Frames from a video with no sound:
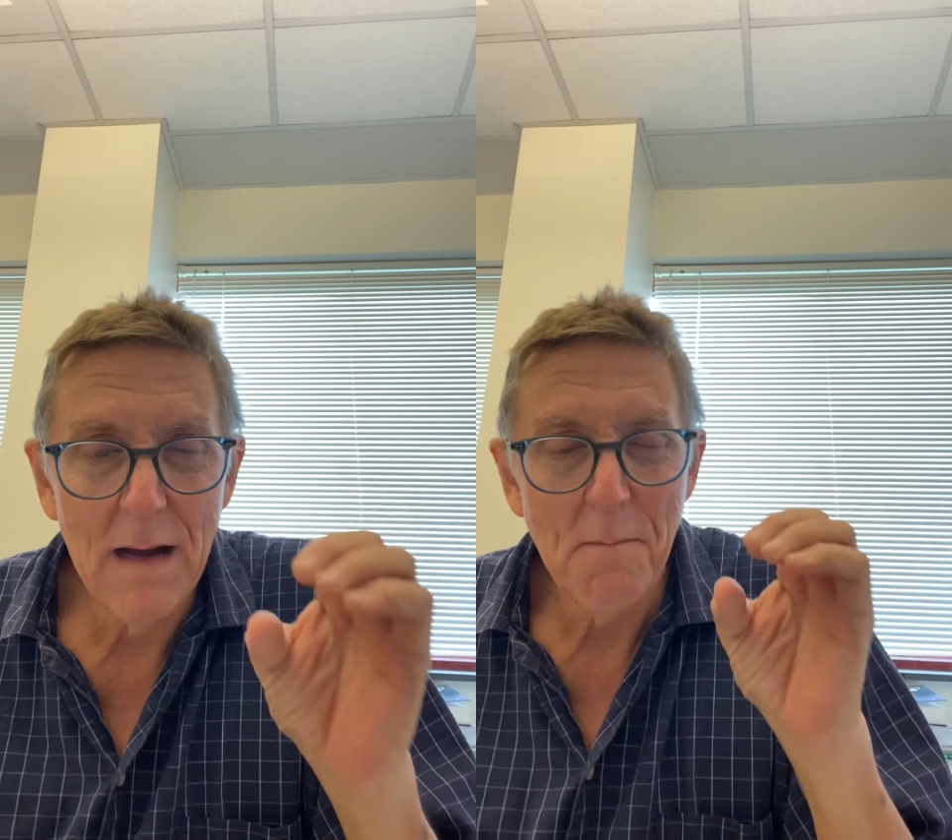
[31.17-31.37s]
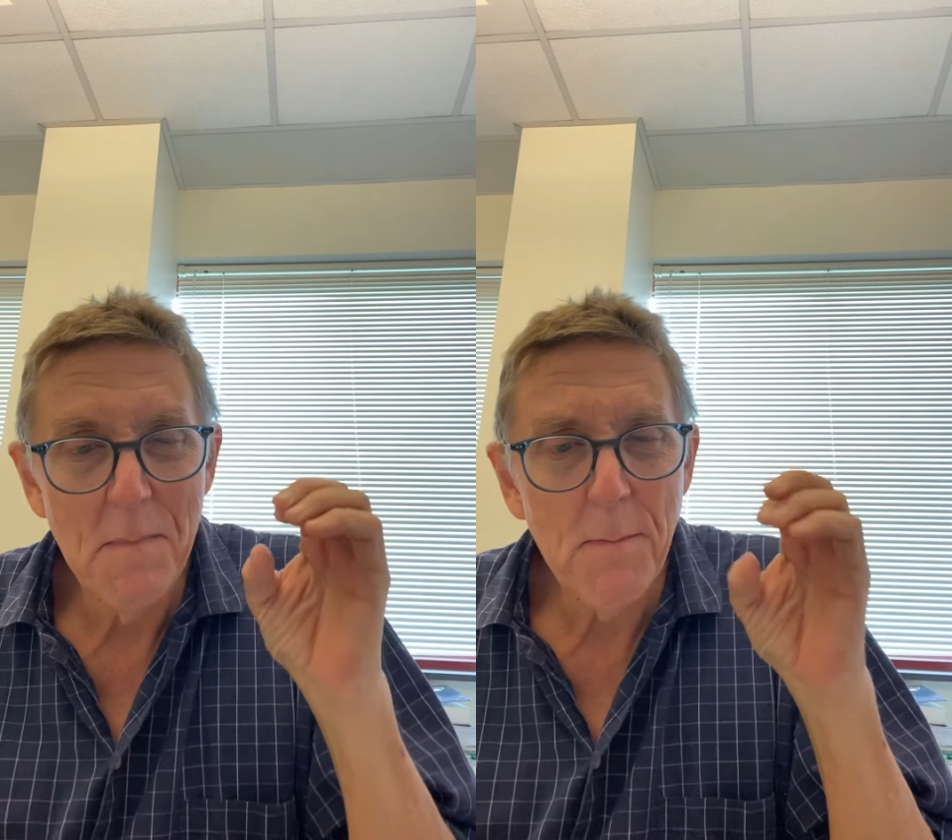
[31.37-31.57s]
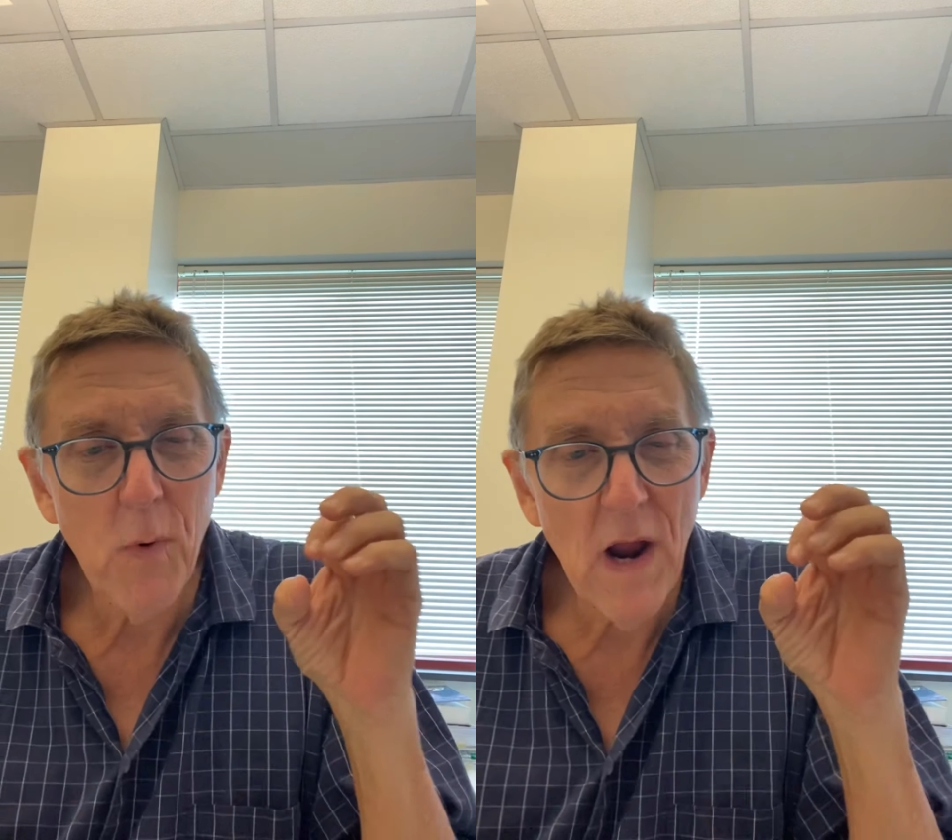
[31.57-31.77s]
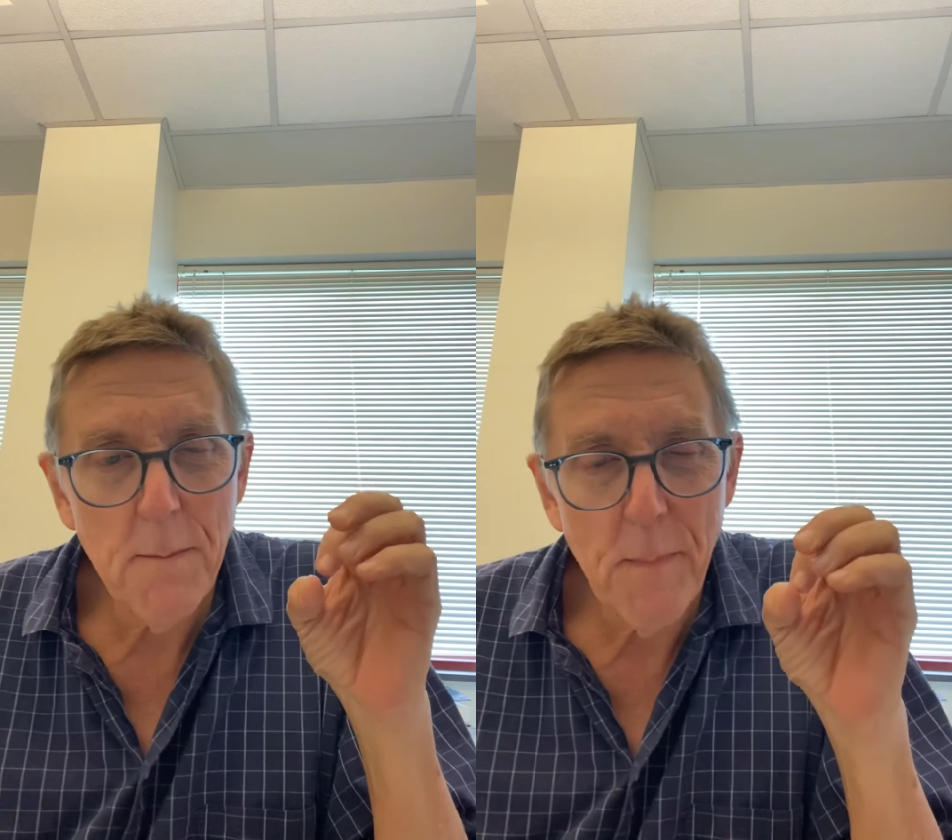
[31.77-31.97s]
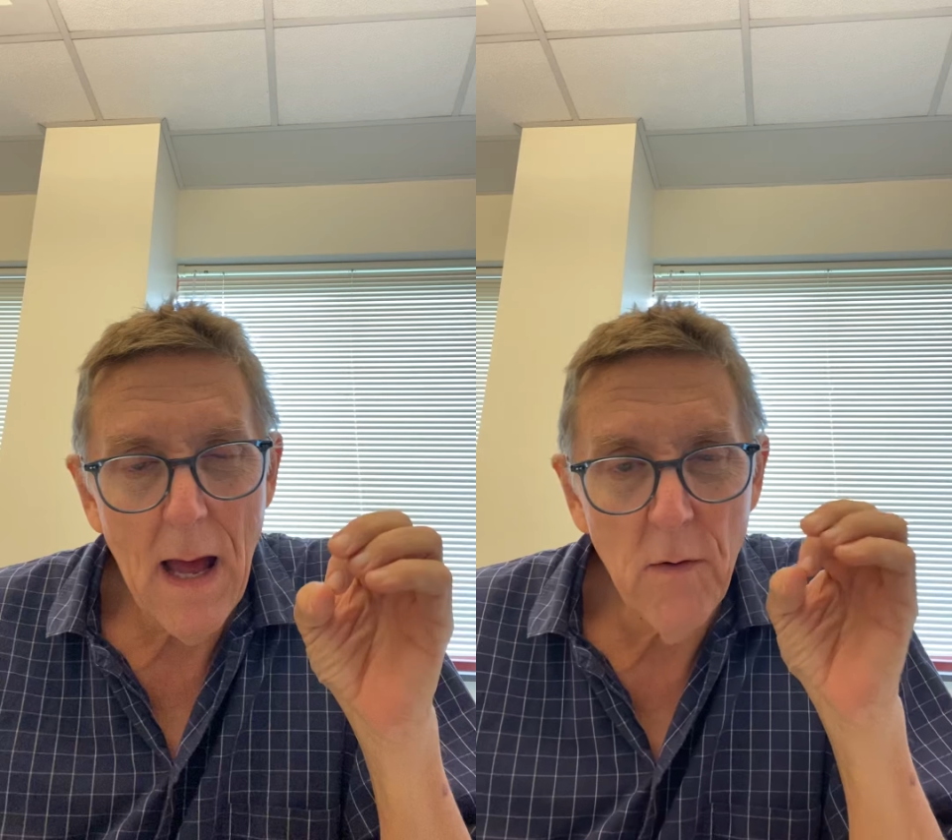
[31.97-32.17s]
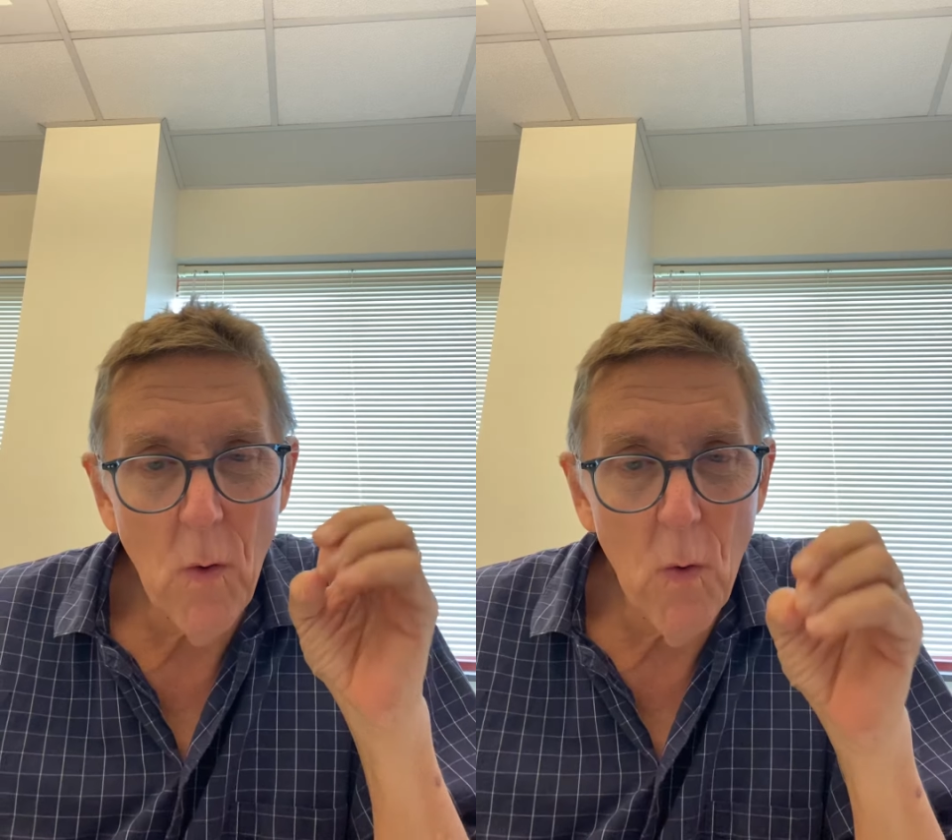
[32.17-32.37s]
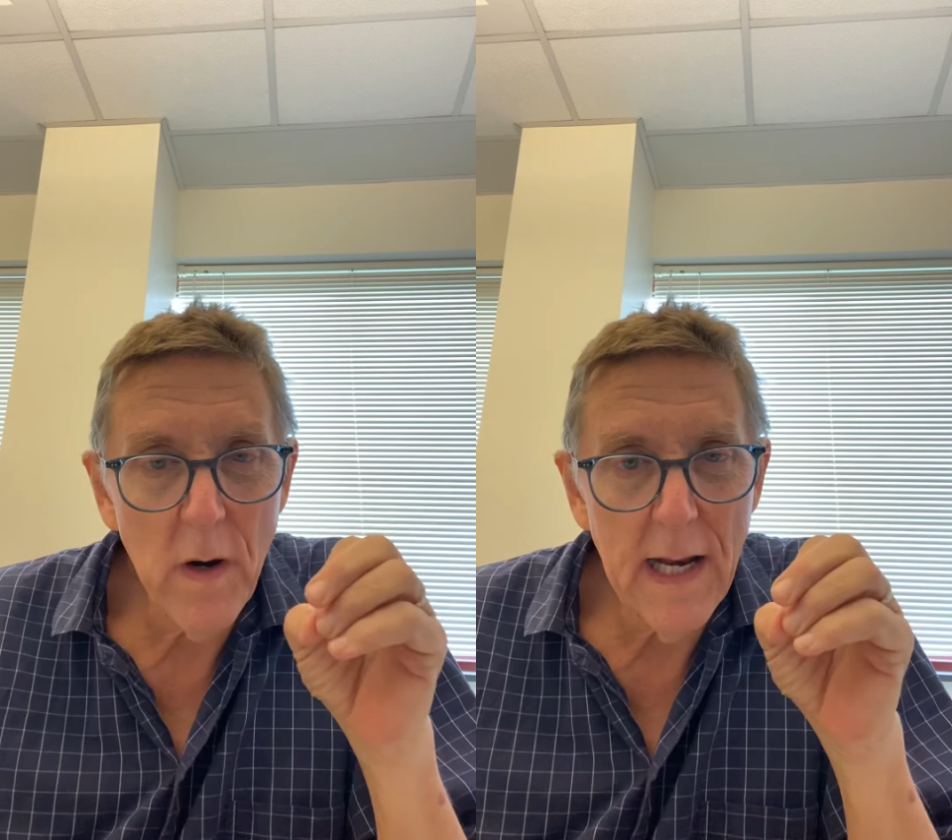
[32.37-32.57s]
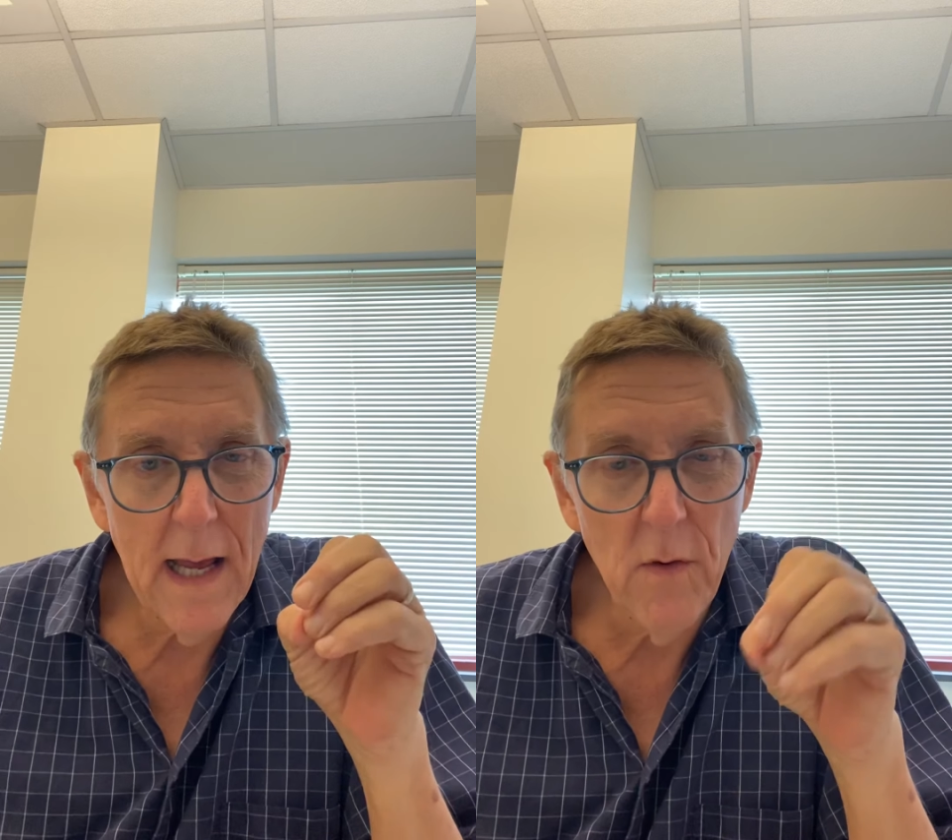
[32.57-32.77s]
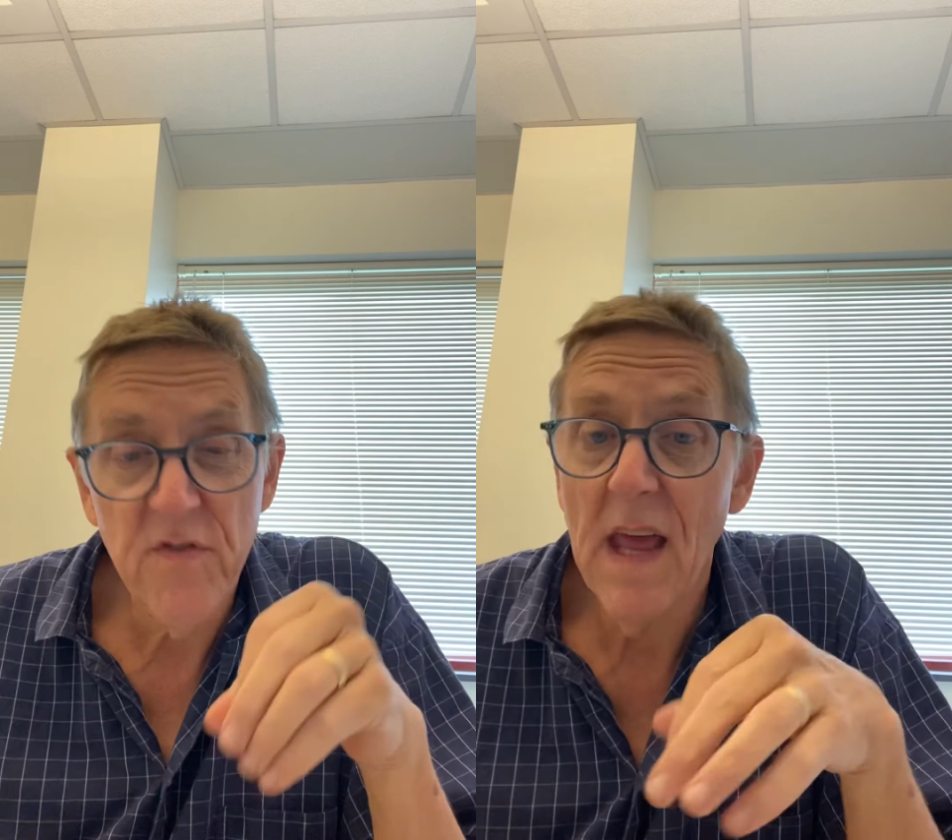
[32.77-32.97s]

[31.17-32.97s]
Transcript: membrane-bound organelles,